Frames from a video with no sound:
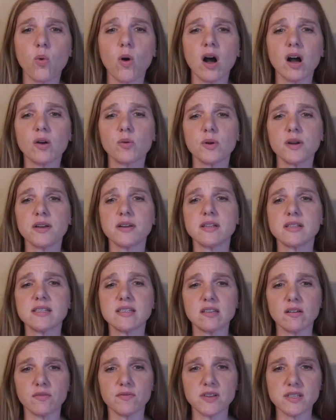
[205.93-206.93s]
walk where you can
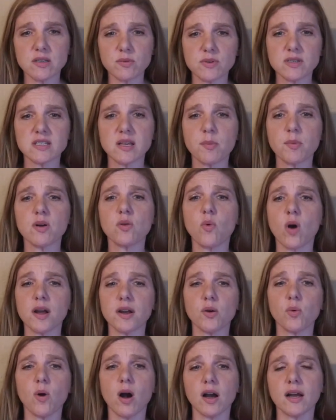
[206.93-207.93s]
still visit with someone
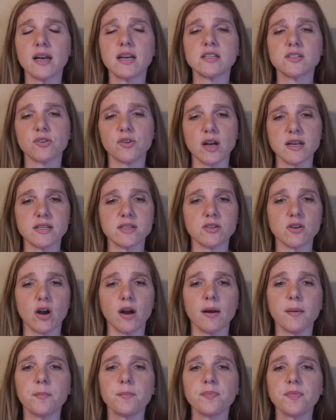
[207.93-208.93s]
while you're walking is a great
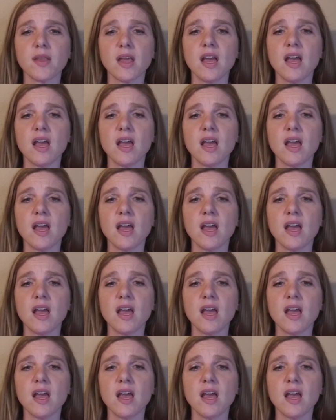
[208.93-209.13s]
start.